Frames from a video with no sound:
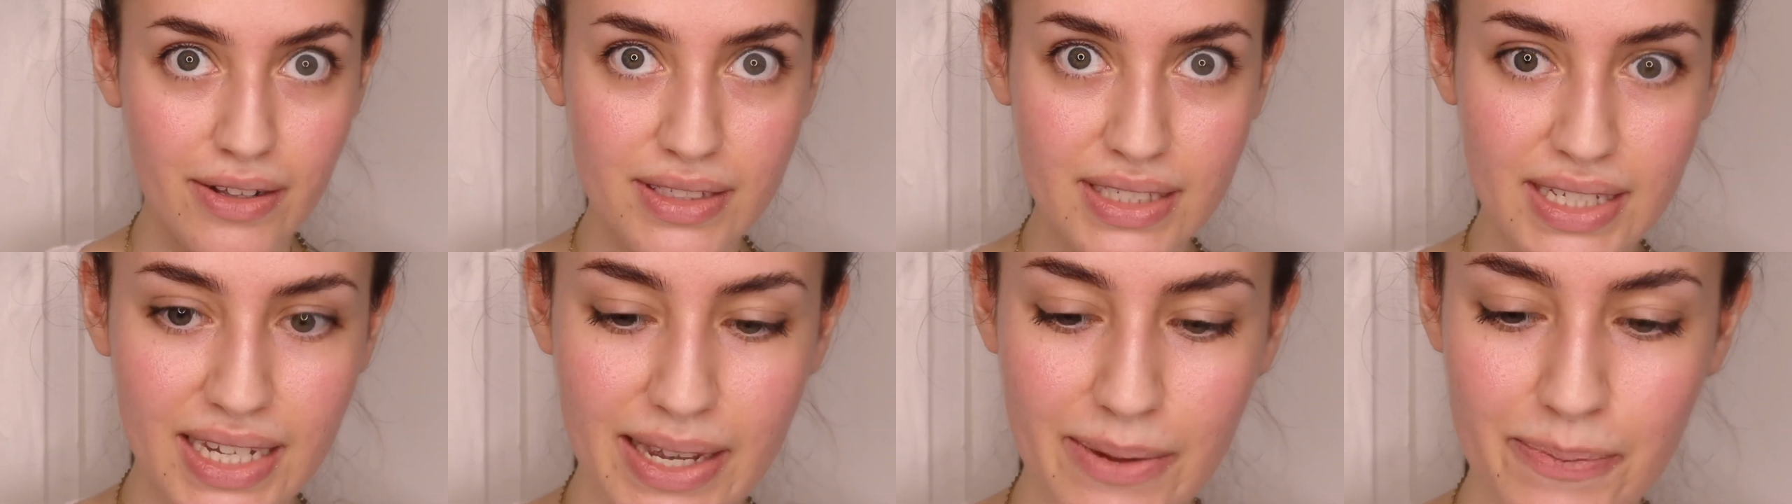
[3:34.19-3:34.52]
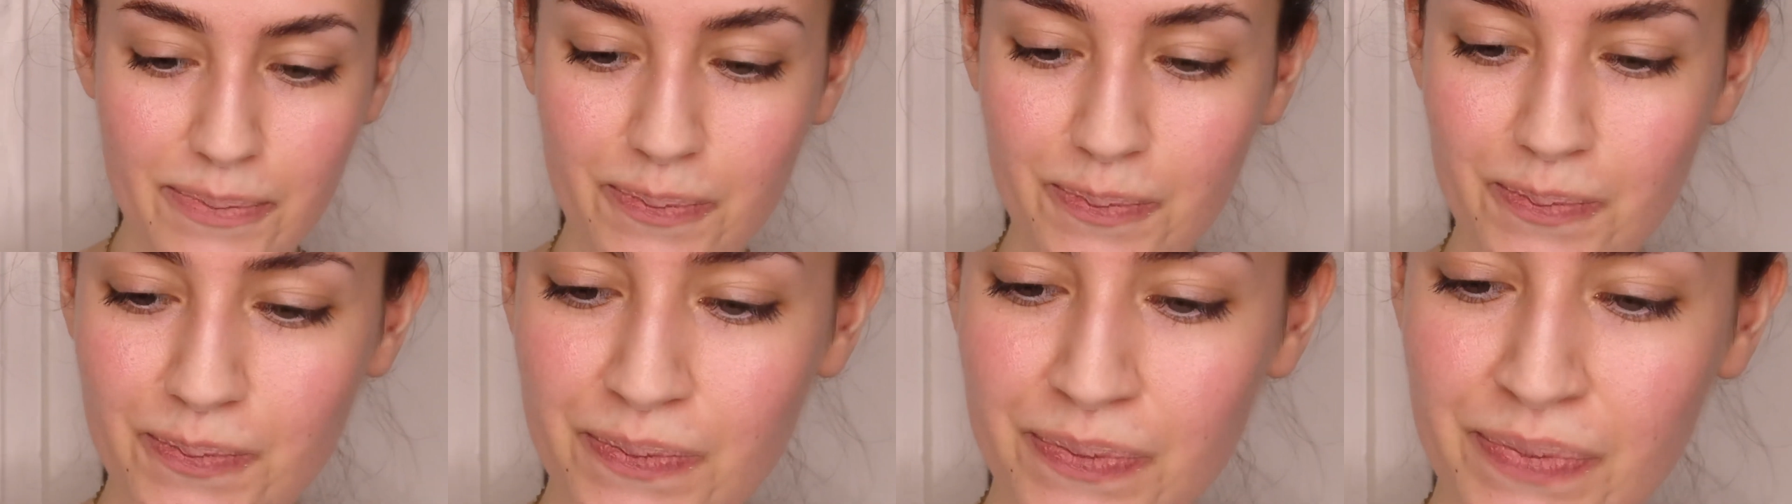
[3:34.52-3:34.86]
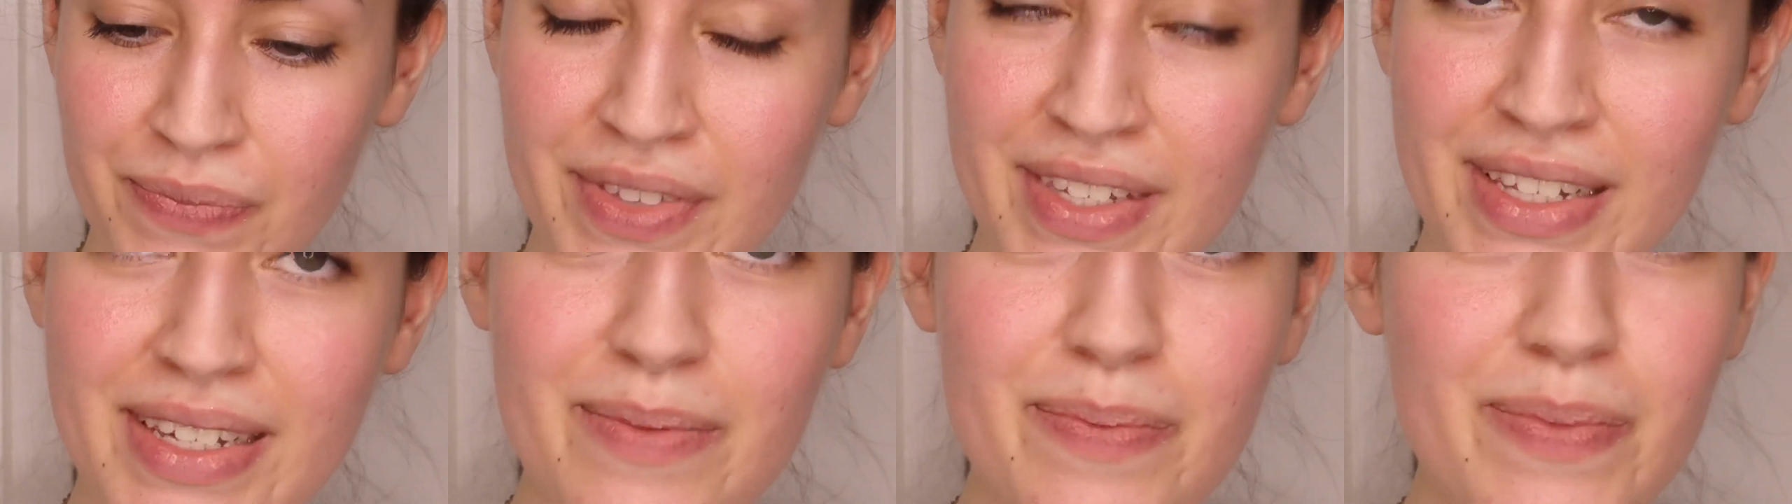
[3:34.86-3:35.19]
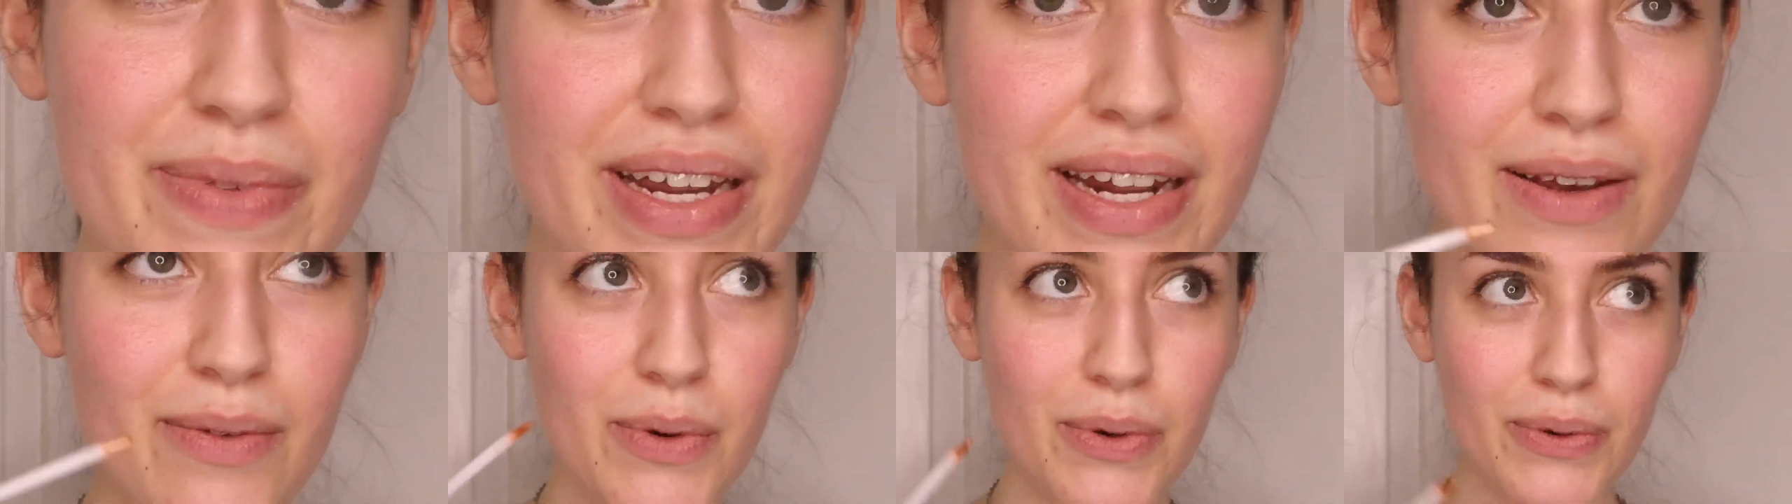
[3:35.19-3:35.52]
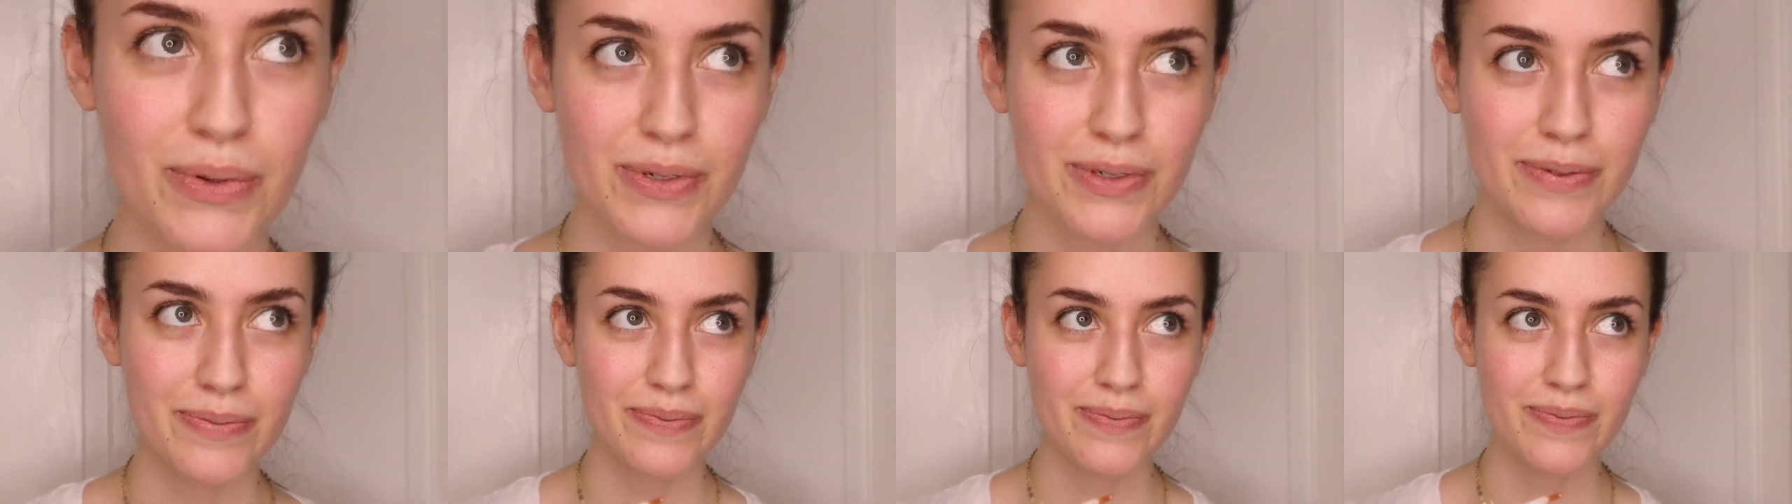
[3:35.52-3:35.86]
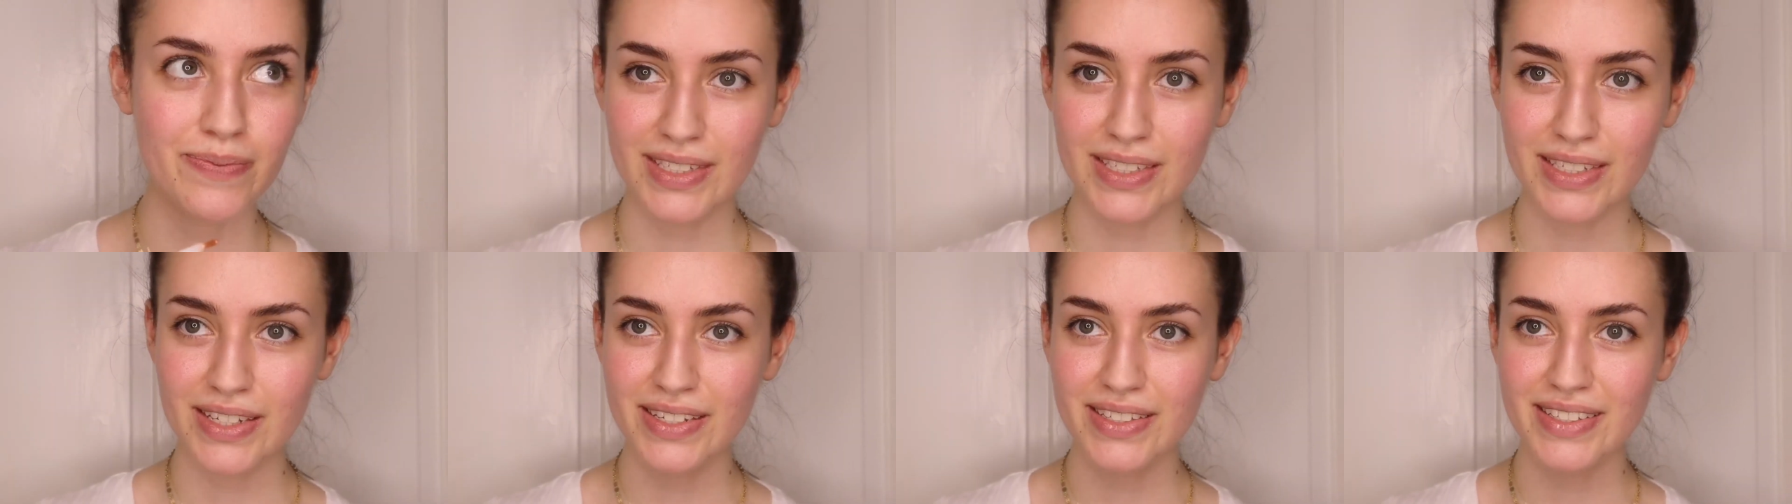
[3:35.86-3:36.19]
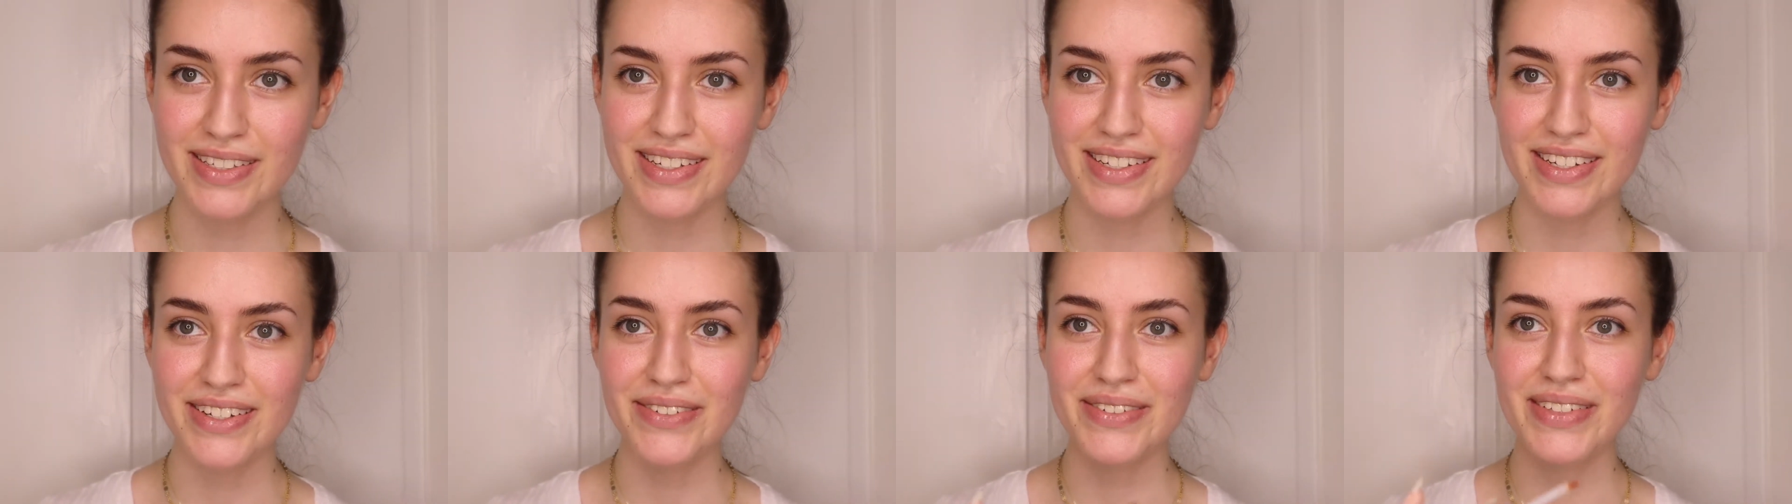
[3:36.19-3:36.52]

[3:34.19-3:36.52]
day. But I won't. Let's continue.